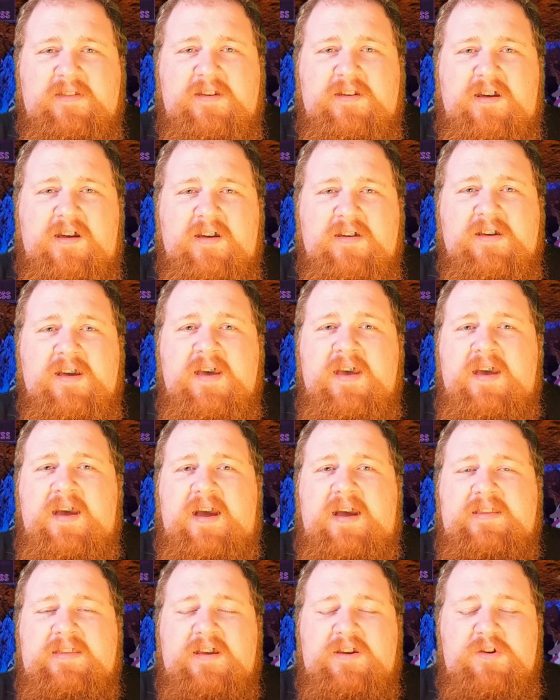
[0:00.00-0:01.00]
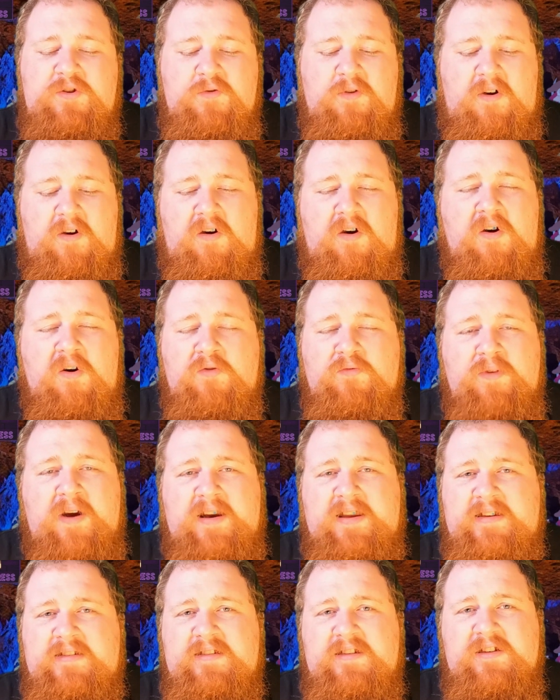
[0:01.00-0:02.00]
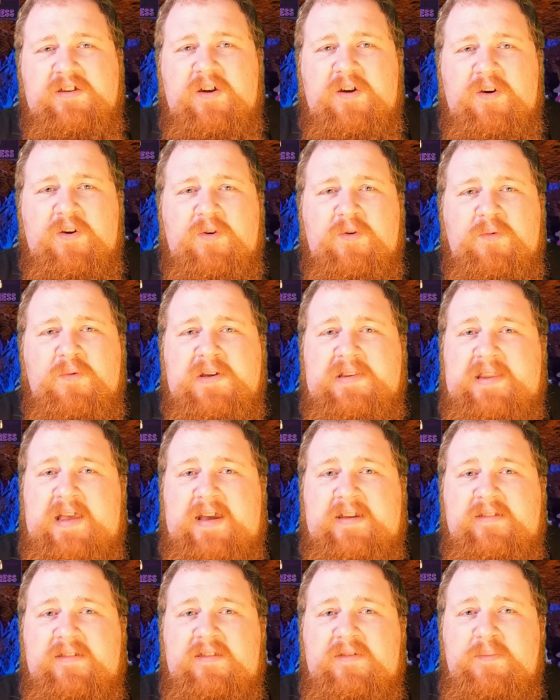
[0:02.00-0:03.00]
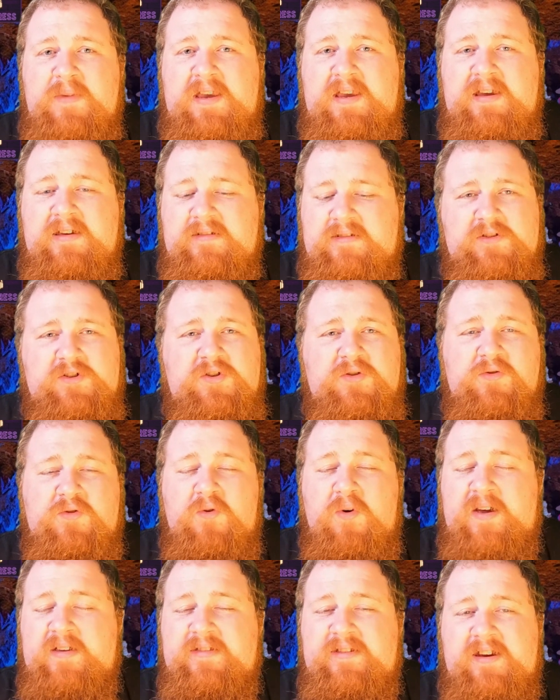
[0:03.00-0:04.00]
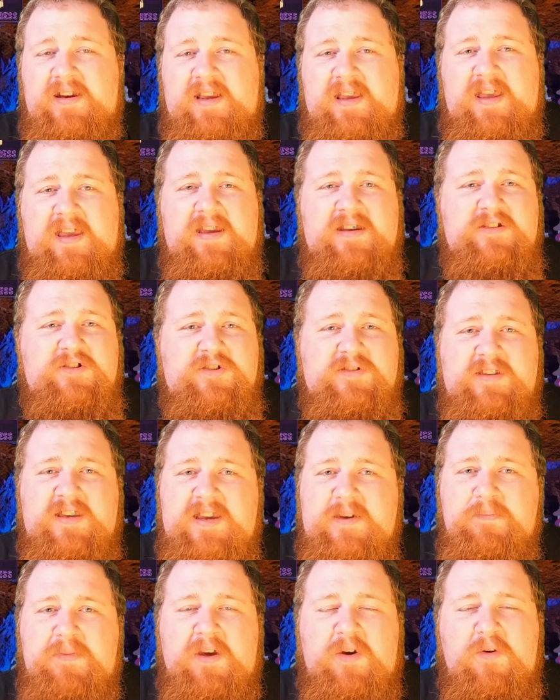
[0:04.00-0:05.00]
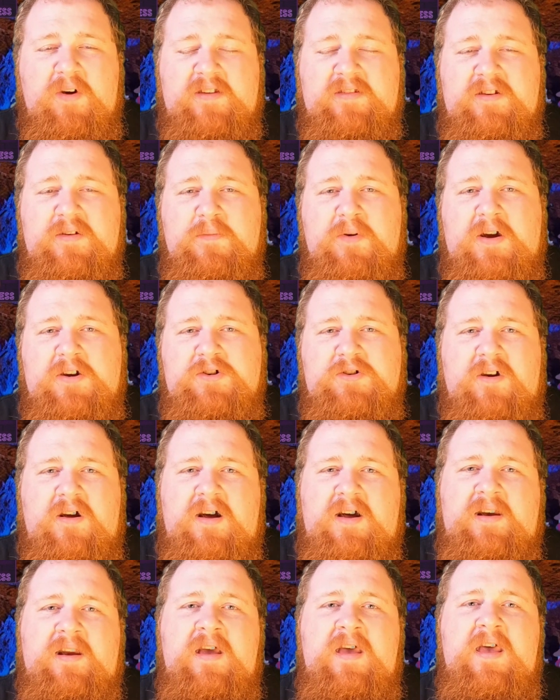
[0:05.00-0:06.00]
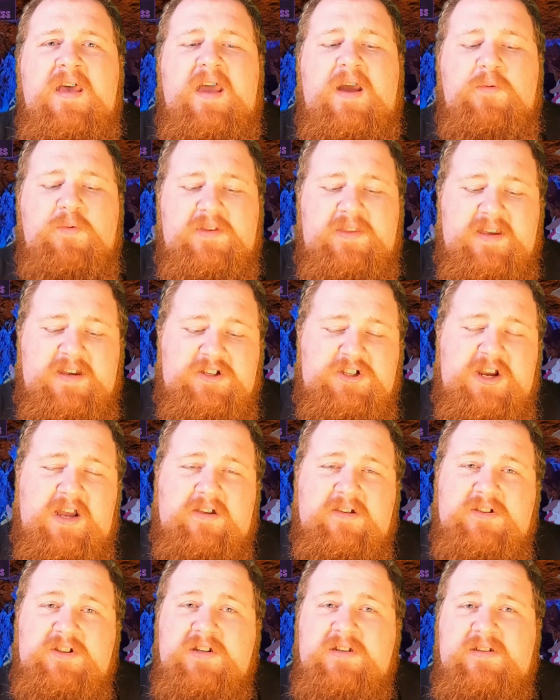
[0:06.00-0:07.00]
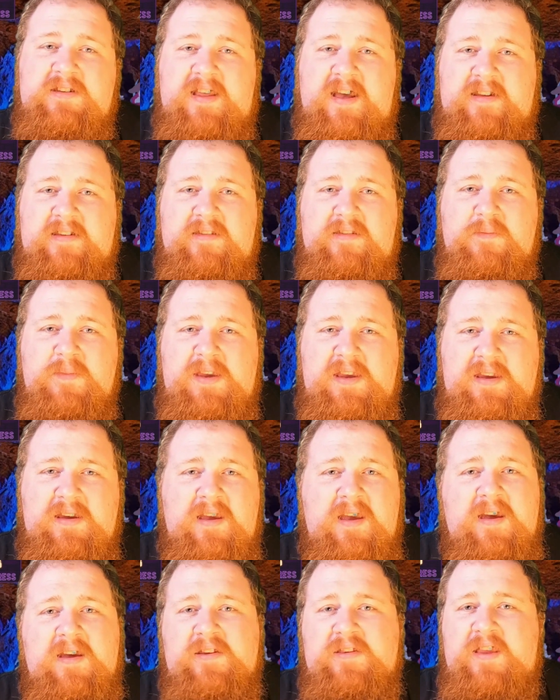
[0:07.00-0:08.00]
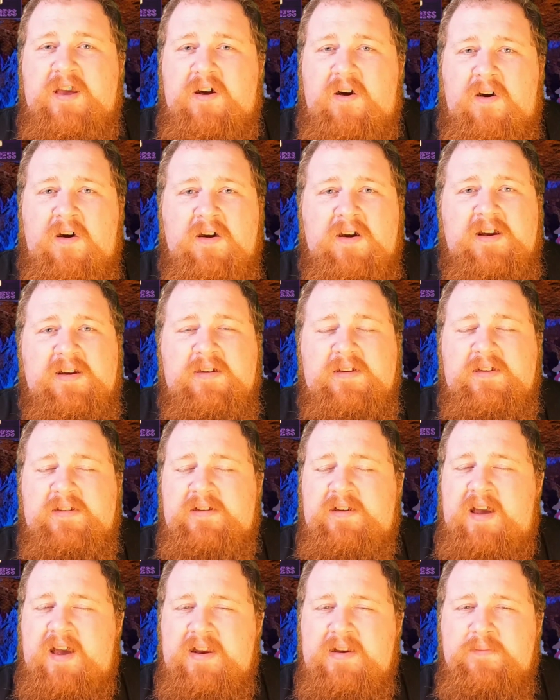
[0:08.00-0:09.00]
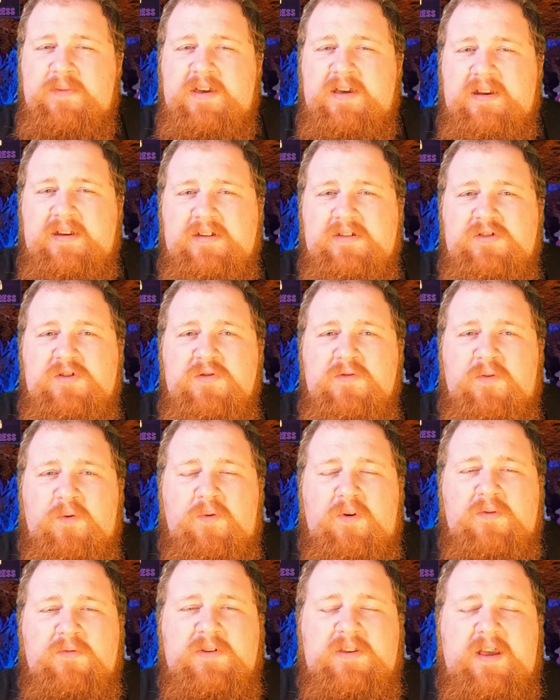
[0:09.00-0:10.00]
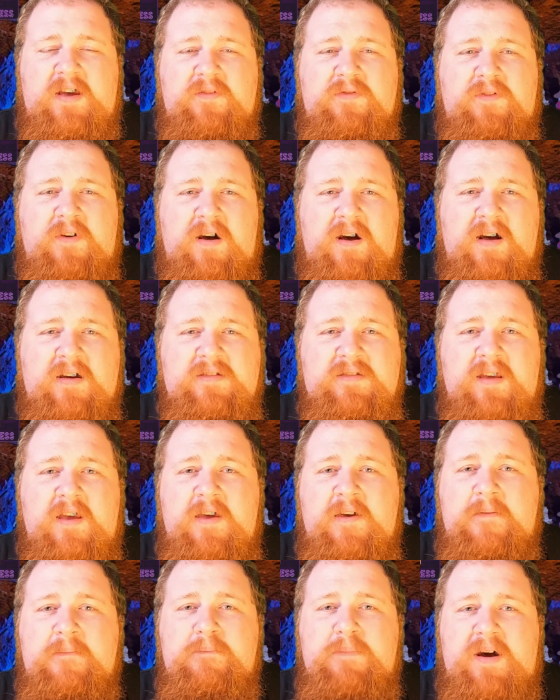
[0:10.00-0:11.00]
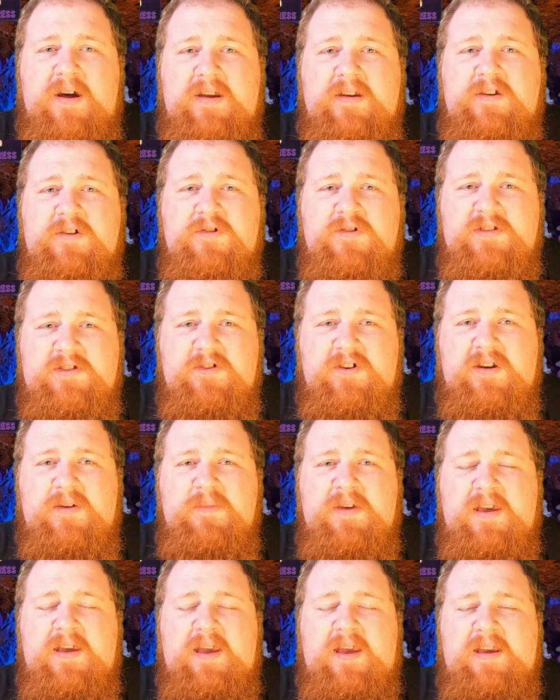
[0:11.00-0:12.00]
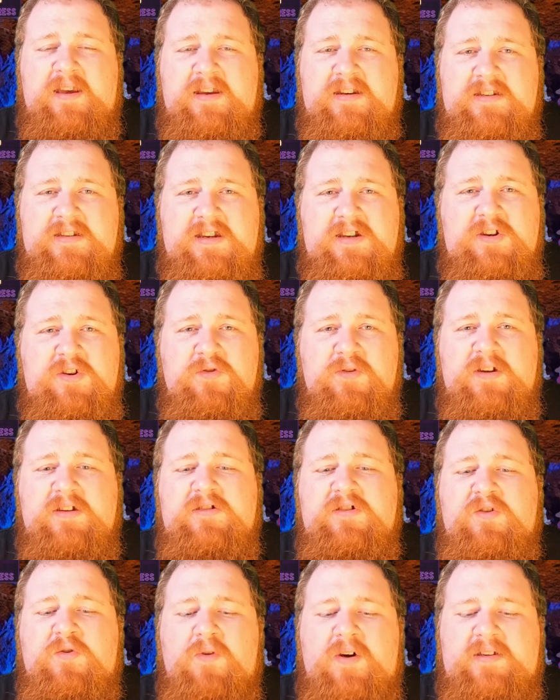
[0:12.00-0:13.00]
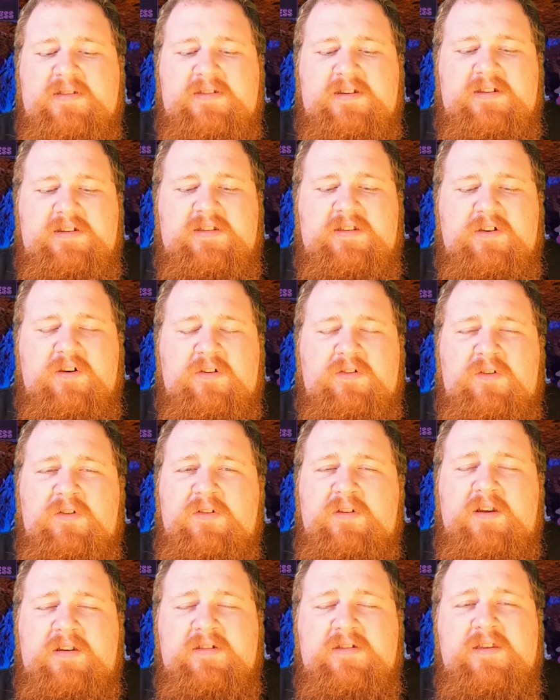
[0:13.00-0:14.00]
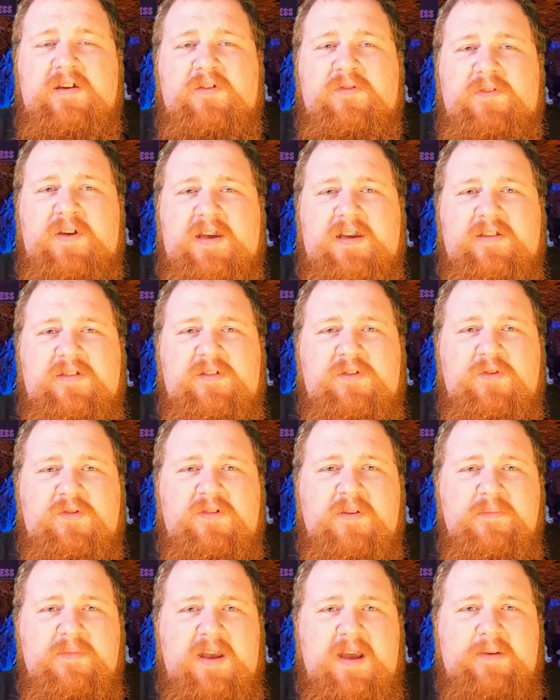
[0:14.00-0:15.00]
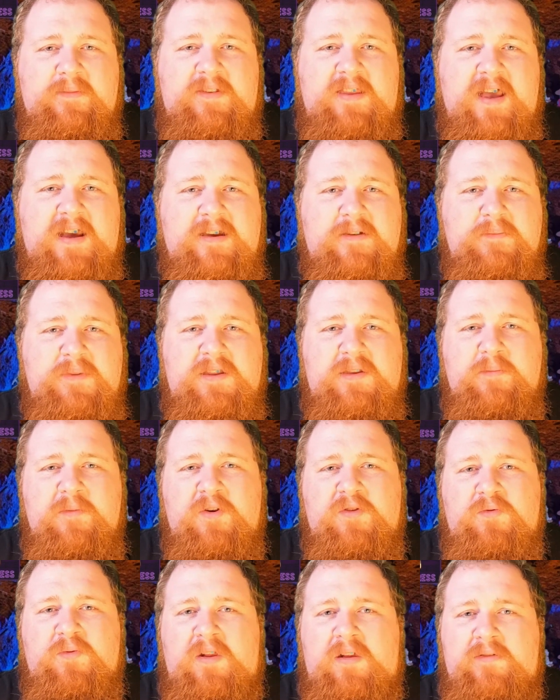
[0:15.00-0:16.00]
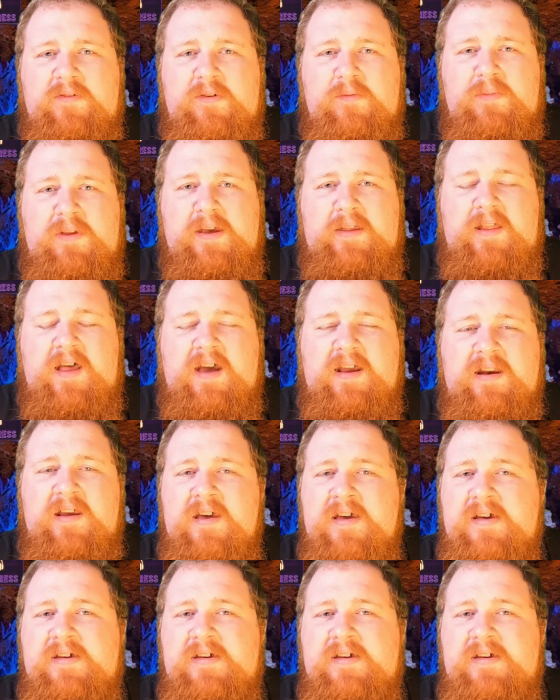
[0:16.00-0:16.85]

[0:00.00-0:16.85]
Duck, and then you are all ready to go with that Smee to quest in again. Just keep the questing pressure on, and when they challenge into that Smee, they are going to kind of be getting 2 for 1 with that Fox, but you're still going to be continuing to quest into their face. So sometimes that can be the most relevant playline.